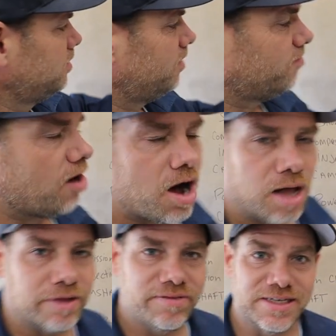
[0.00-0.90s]
of
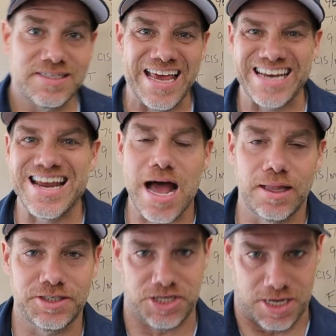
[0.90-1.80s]
all of this
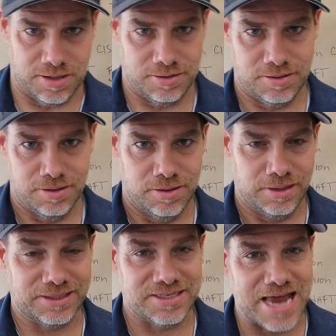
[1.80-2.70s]
technology
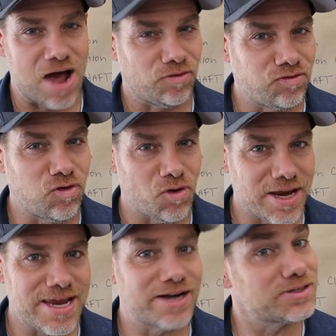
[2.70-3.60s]
that's now 40
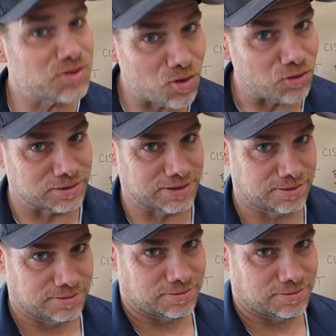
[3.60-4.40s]
years old